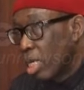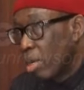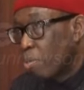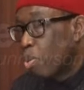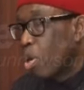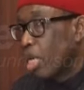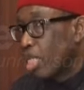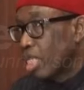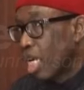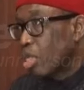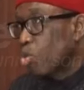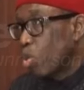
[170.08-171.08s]
a point
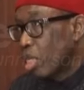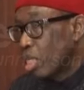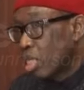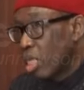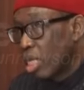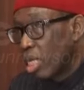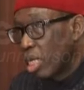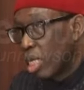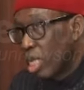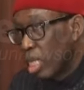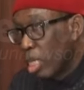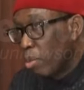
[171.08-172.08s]
at which
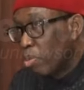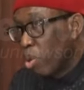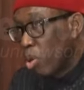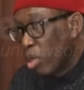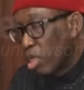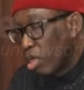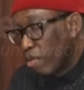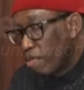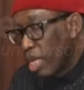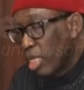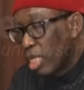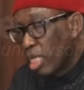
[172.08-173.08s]
the board of
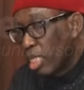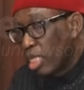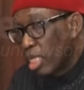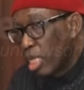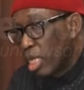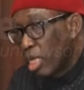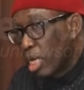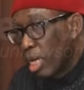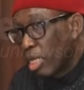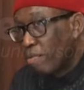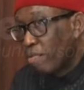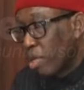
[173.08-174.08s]
the N D D C
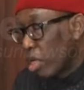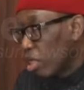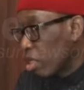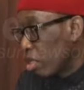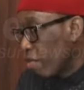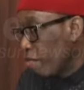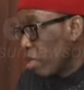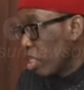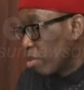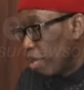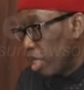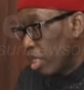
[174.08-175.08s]
and the various
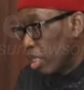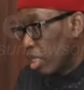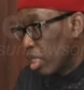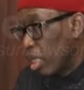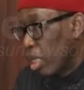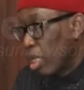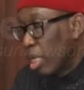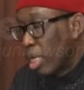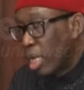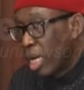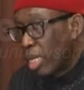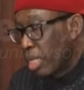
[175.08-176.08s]
governors meet.
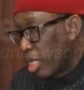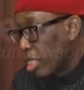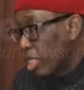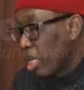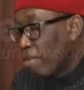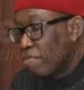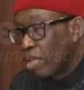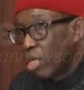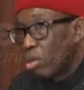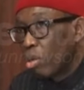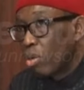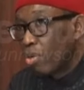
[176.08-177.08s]
And this is the avenue
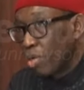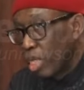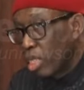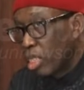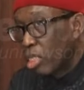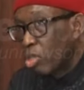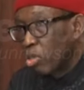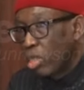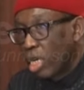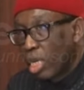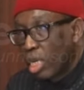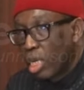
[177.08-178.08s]
you're creating
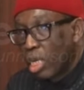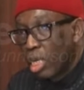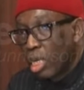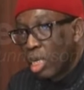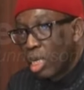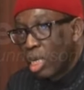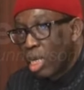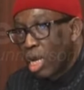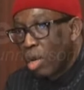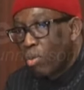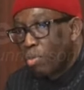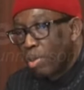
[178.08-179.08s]
today.
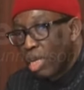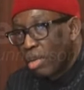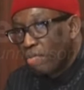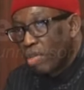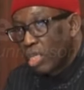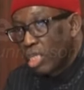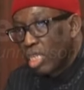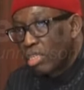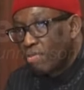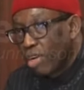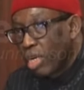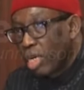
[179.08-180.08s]
And we believe it
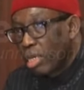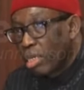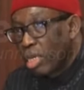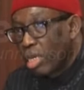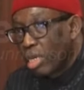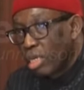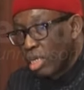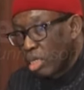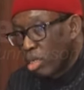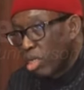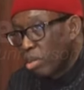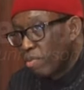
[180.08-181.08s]
is very, it's
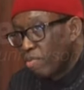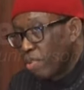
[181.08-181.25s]
going to be